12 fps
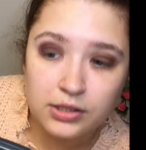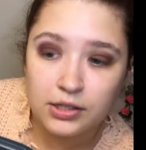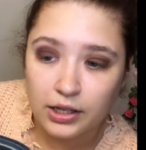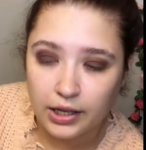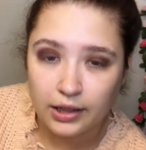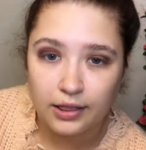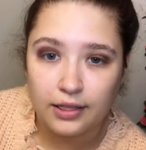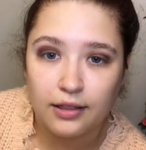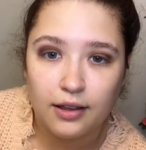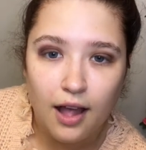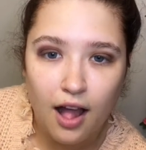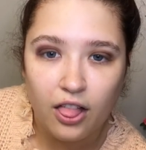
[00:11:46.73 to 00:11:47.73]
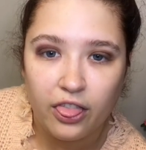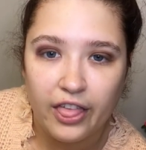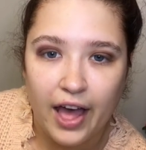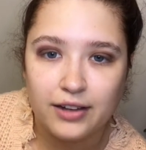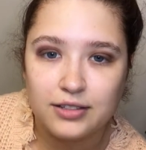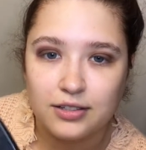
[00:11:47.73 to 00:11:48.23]
to get
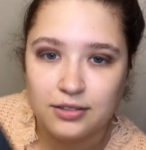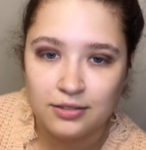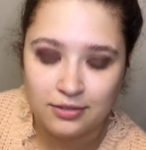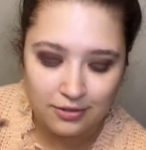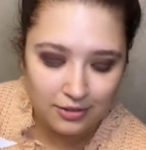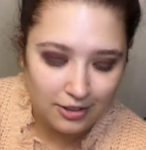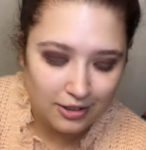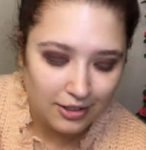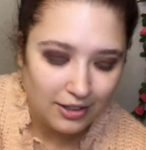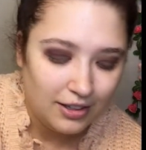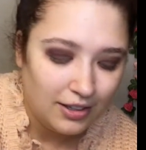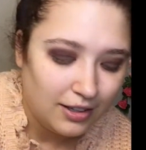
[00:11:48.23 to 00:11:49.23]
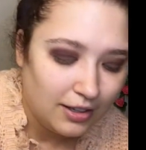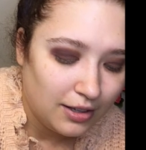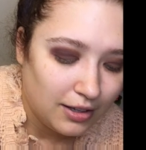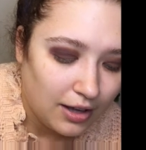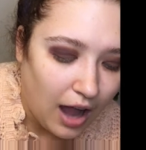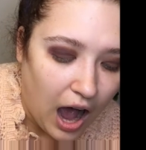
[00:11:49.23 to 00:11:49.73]
that.
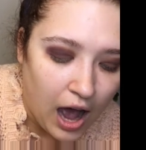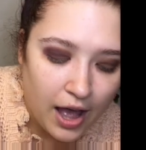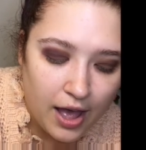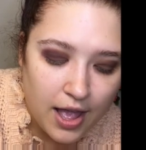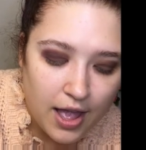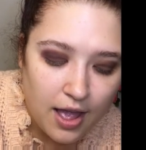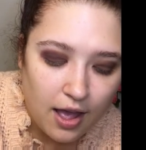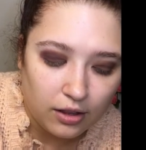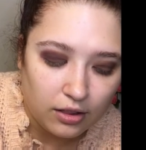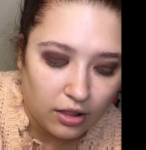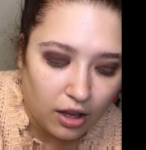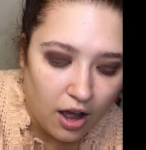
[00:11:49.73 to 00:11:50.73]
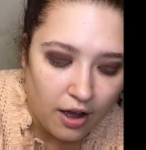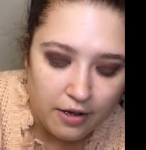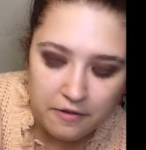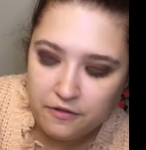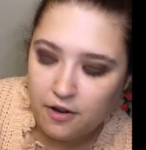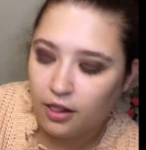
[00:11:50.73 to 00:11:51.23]
I
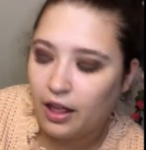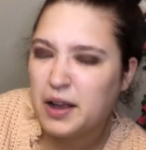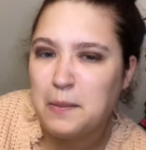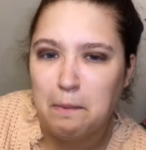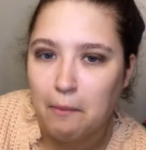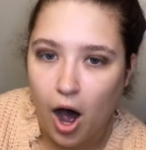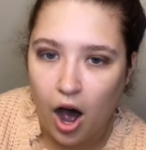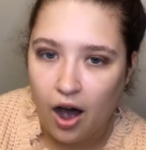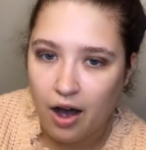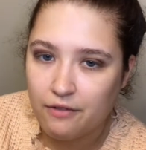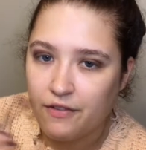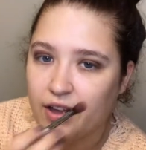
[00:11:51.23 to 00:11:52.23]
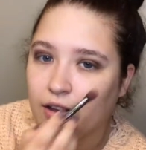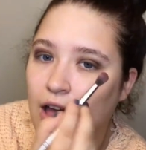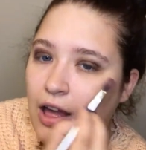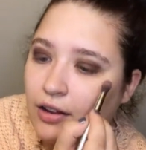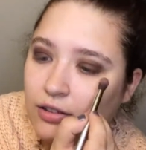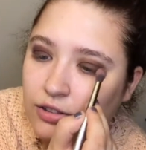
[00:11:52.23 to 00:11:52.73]
love like mauve
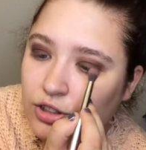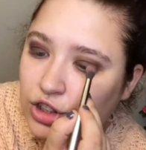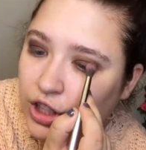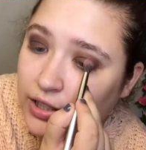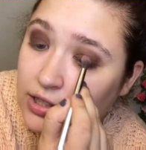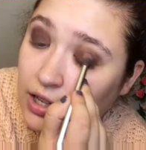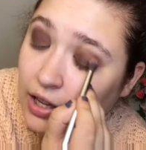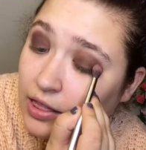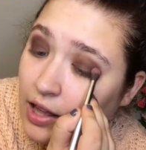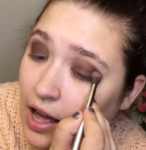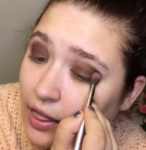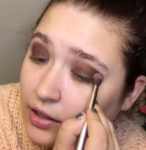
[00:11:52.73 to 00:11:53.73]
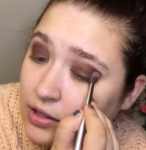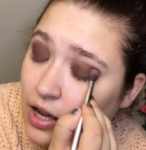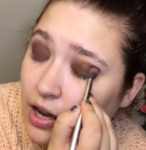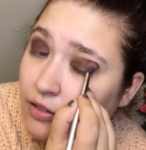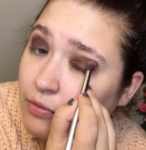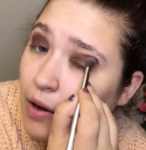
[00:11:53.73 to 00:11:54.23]
and shades like that. That's
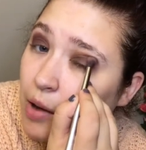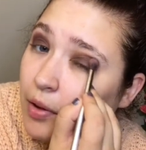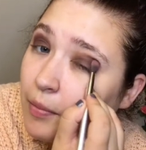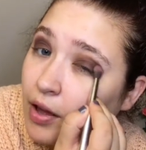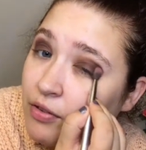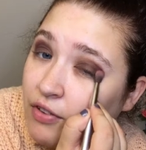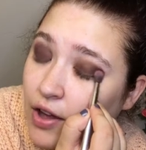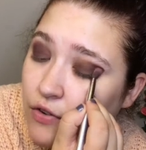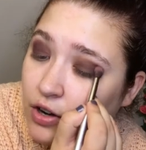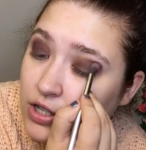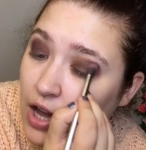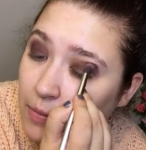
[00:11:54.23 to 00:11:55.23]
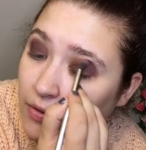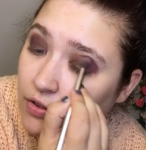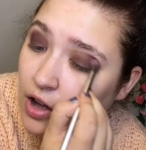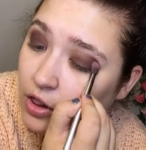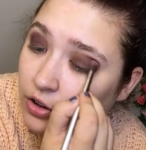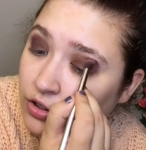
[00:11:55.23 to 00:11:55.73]
kind of probably my favorite type of
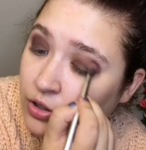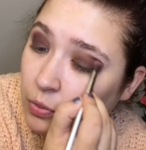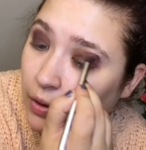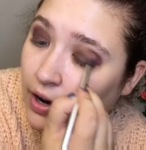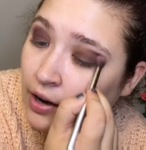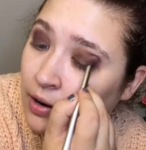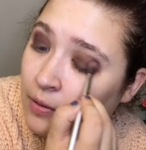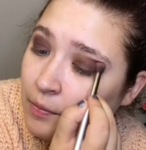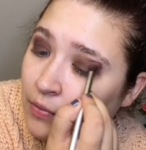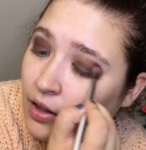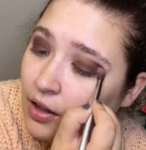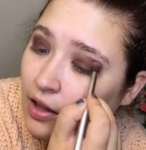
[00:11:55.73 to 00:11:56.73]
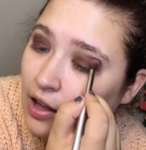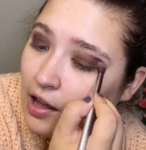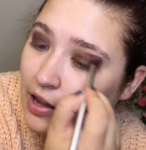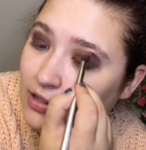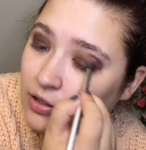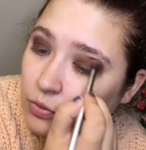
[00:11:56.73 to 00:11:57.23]
color to wear,
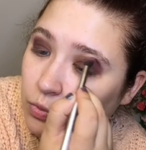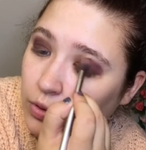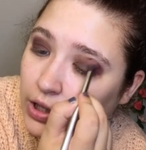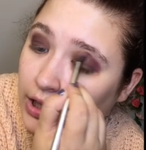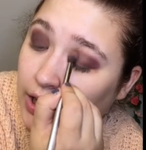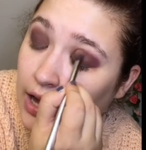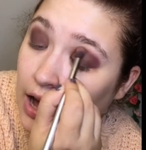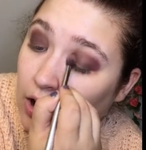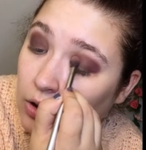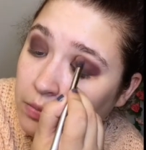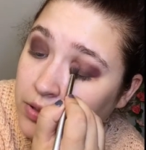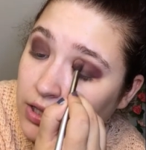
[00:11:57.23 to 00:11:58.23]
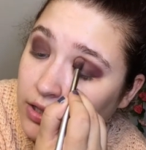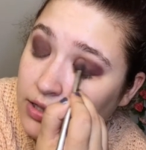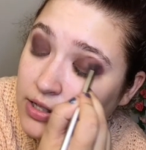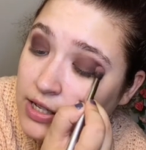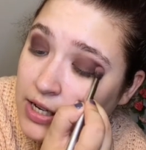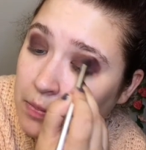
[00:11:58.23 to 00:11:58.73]
because it really helps
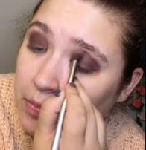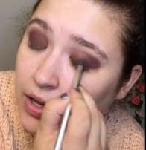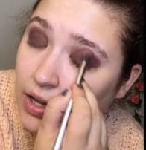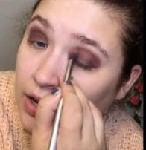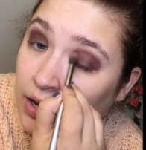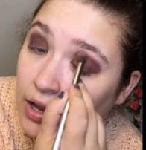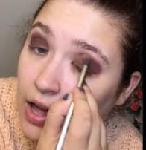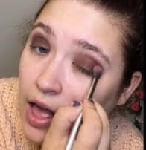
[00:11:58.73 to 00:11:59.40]
deepen